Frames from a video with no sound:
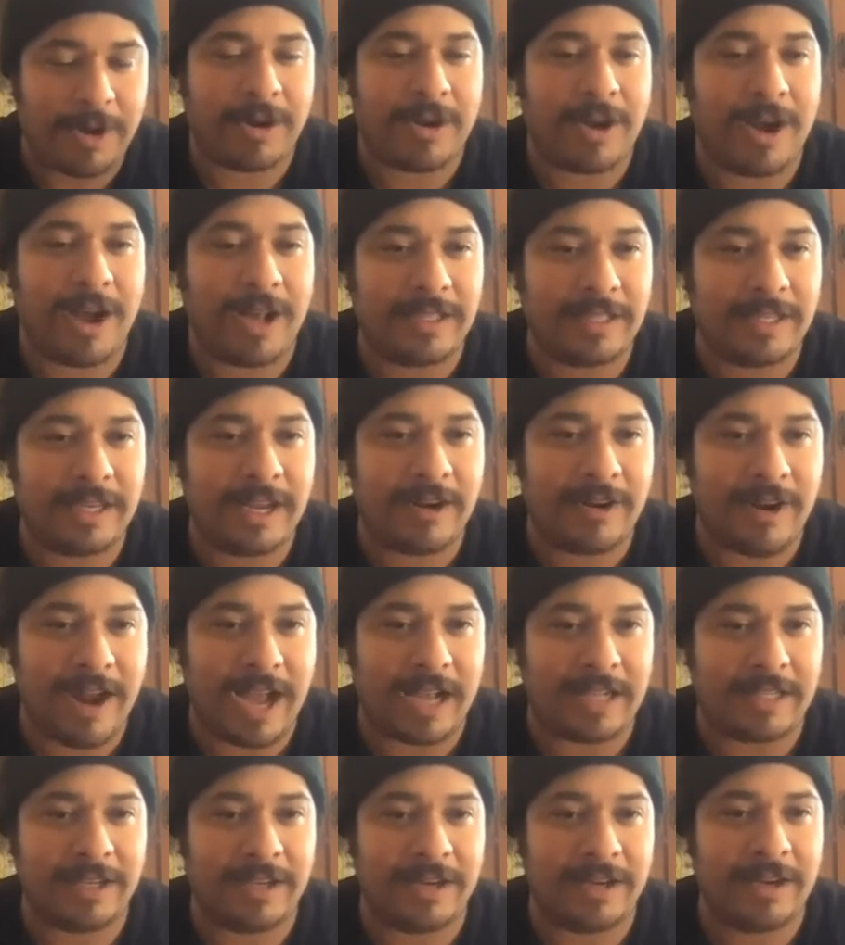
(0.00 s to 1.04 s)
constantly
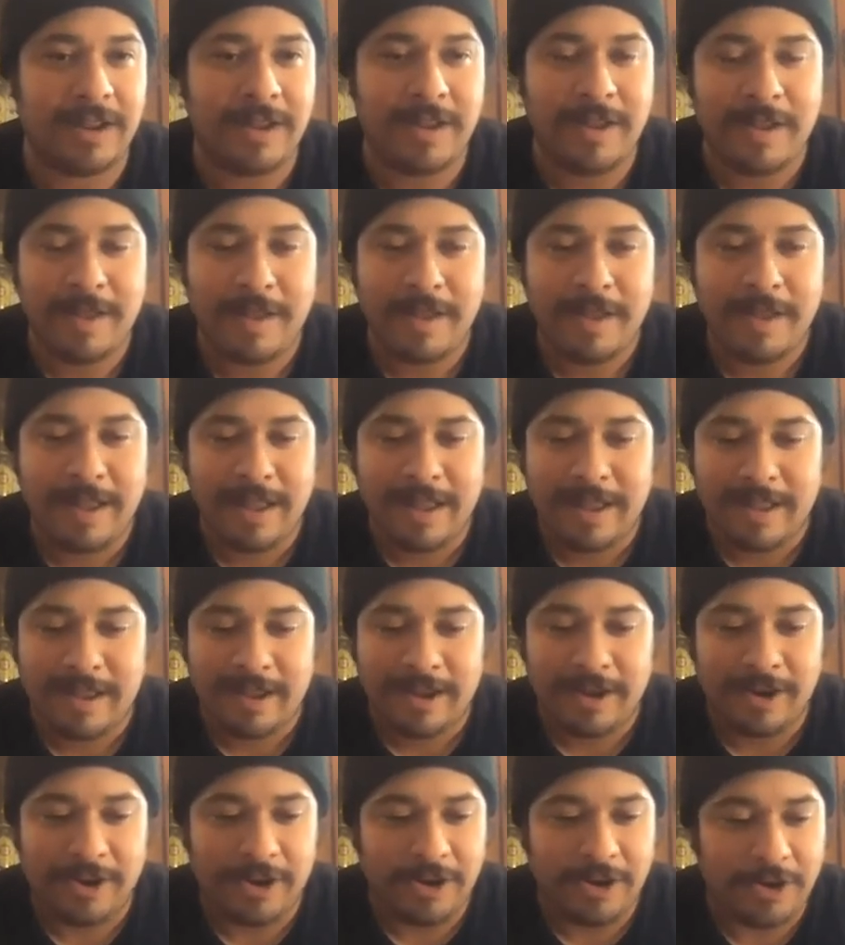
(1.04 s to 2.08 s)
interacting,
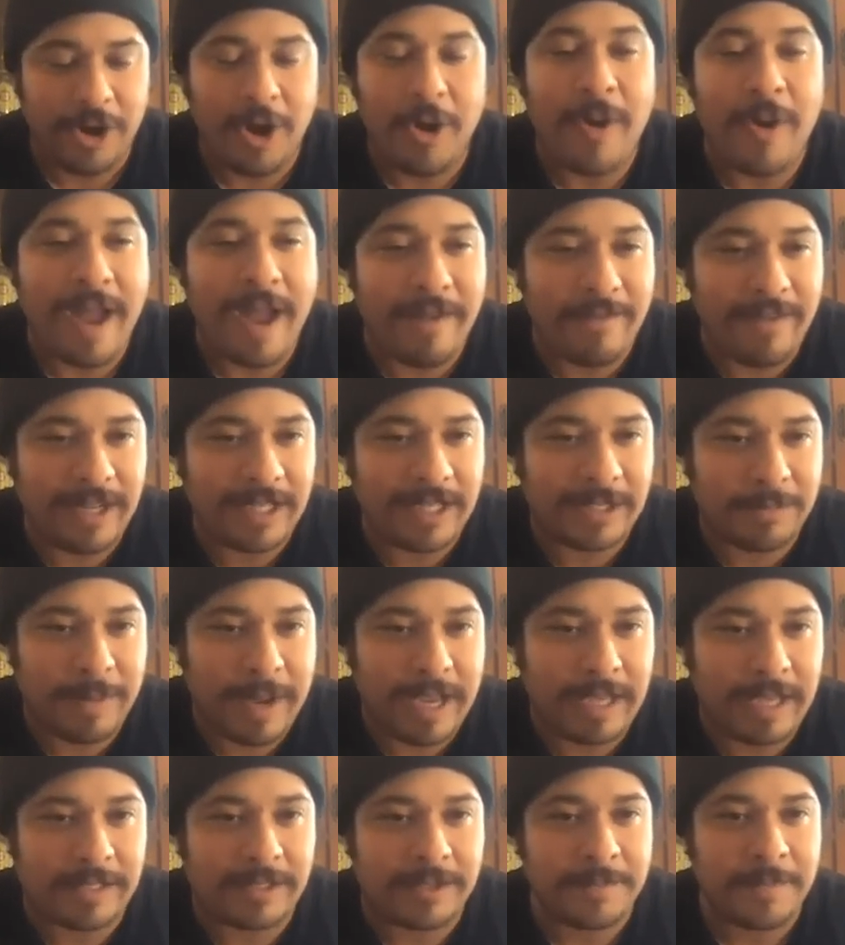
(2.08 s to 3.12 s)
you don't have any
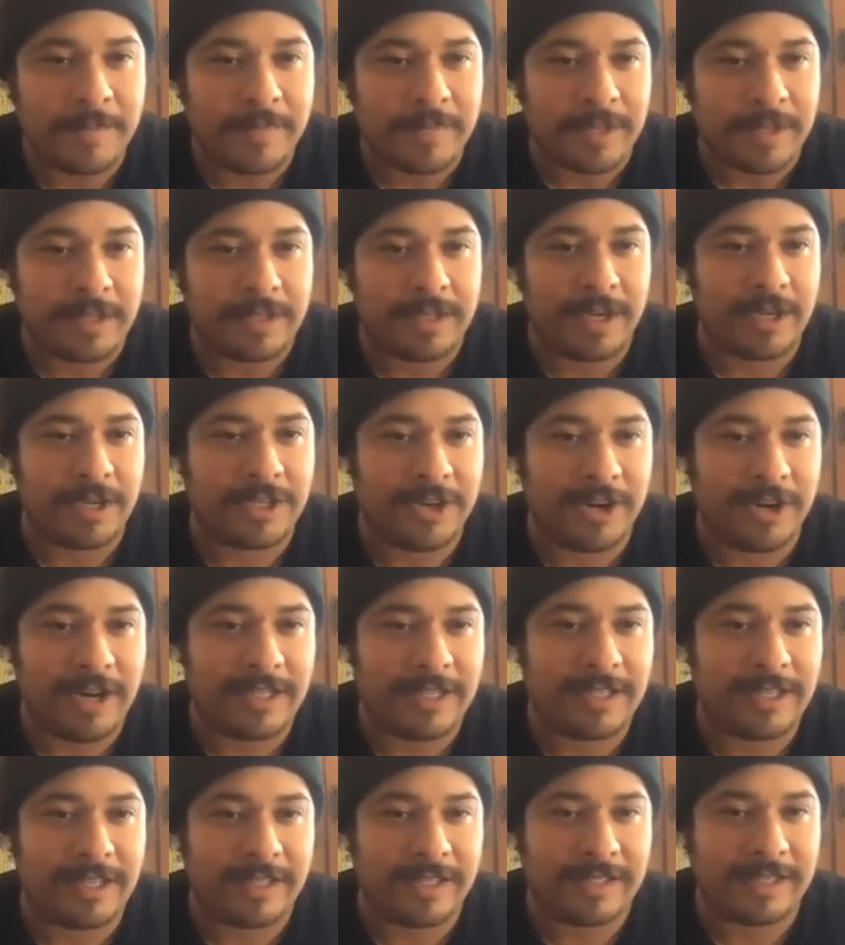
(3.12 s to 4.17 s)
space. Did it turn
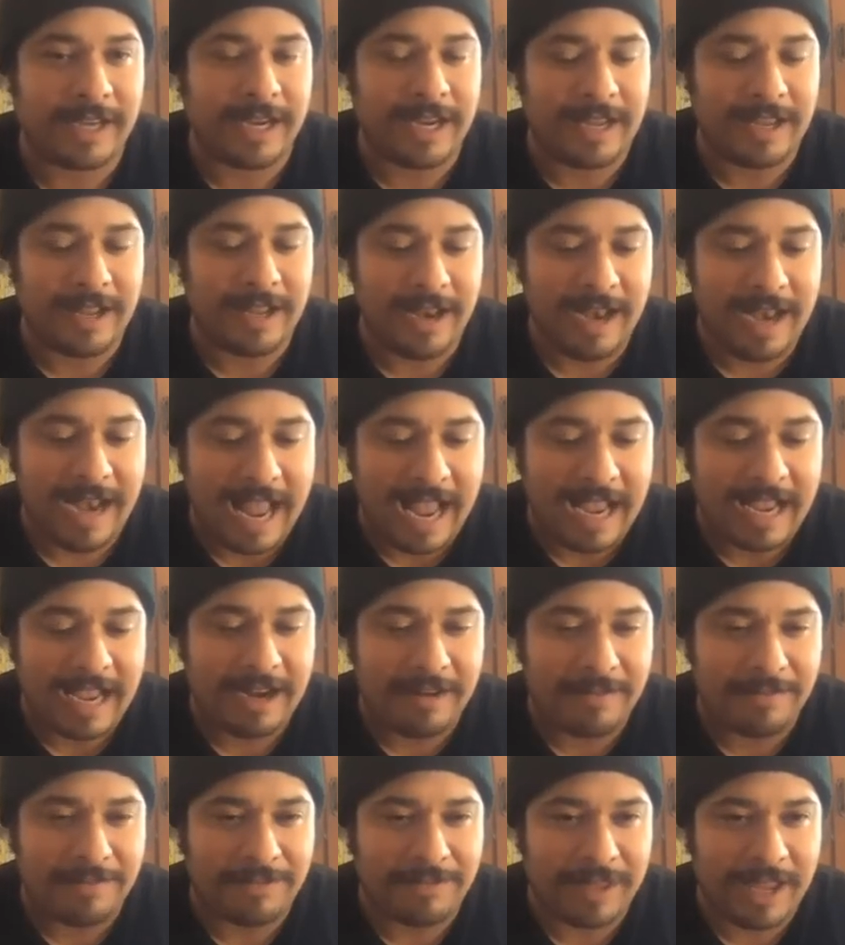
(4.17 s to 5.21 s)
into this, like,
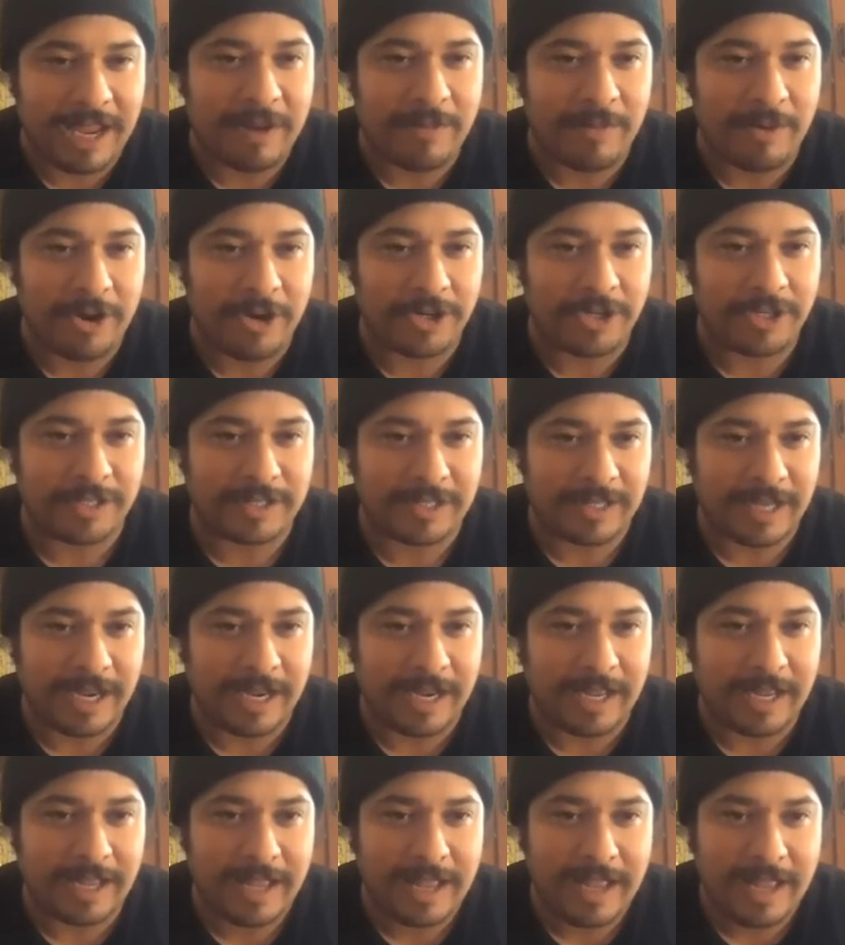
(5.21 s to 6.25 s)
negative thing where you just,
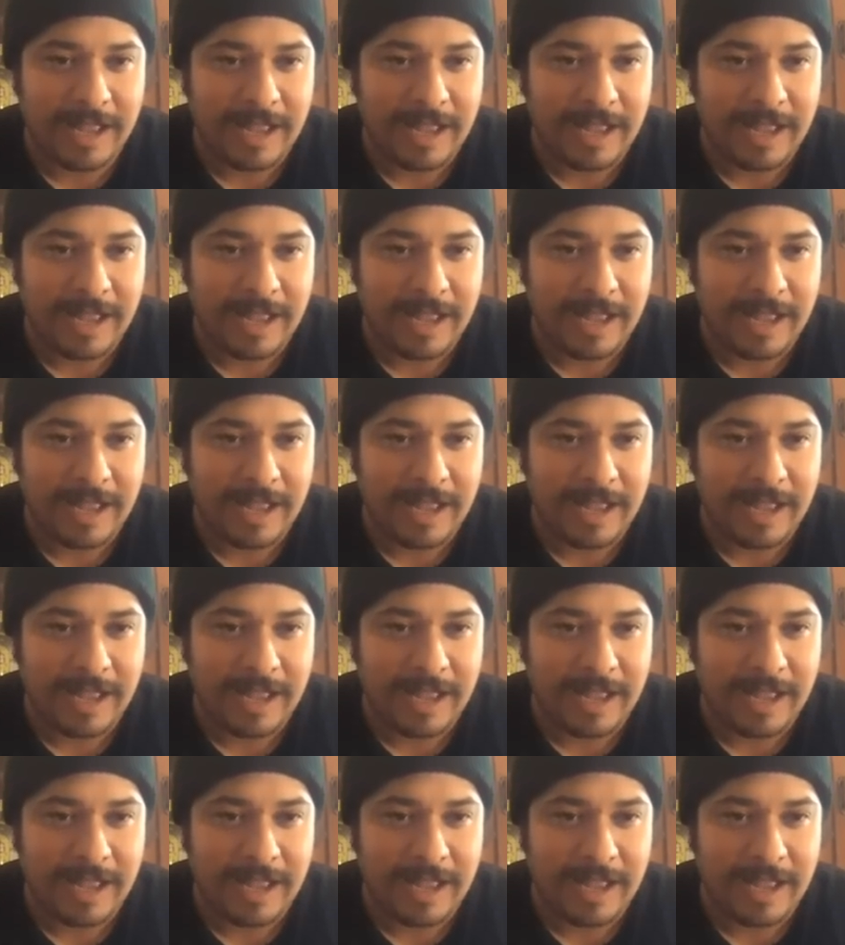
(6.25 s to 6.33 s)
like,